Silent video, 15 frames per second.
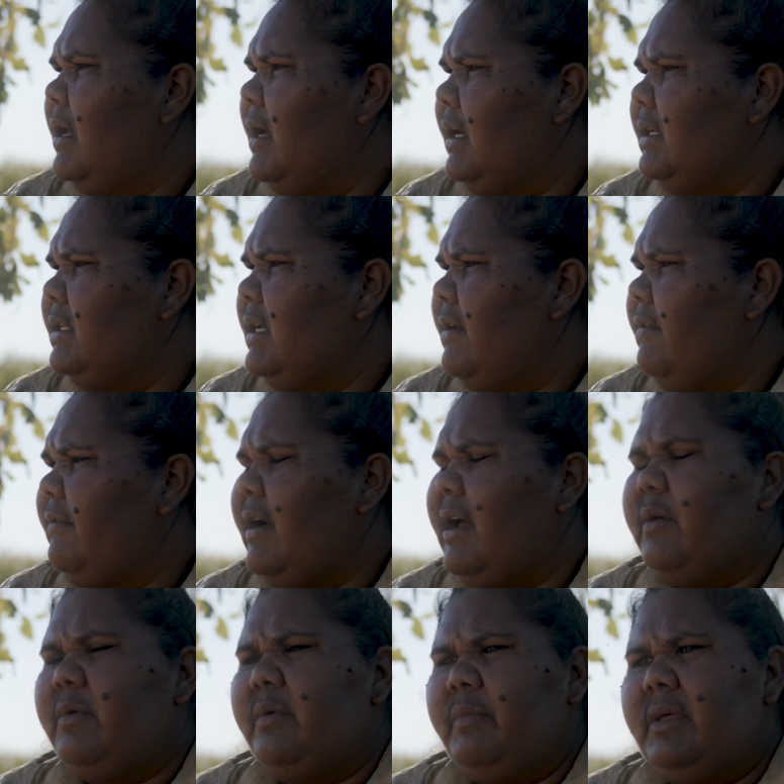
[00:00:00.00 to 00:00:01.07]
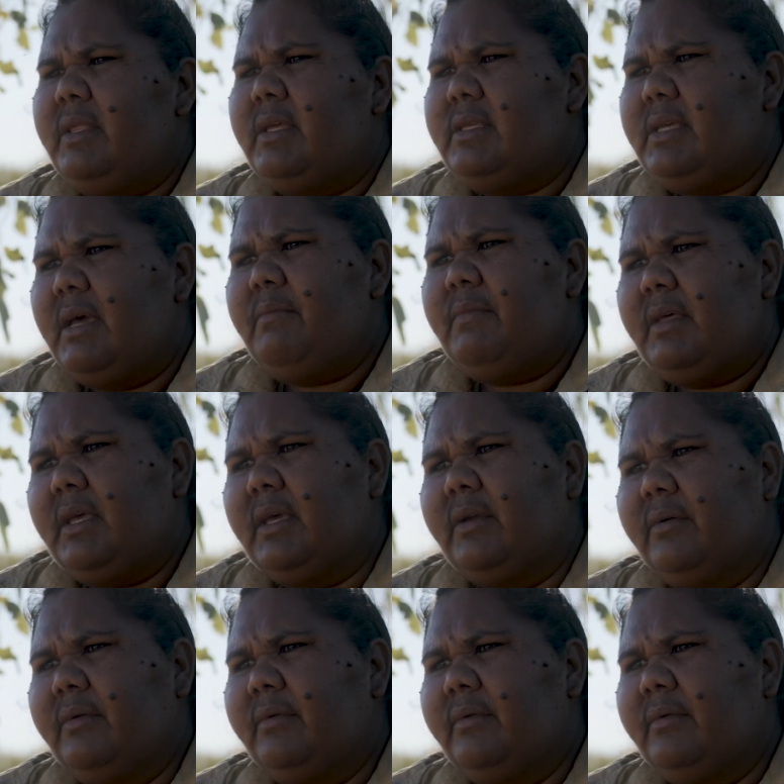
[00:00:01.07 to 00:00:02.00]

I'll say fire would be the same thing.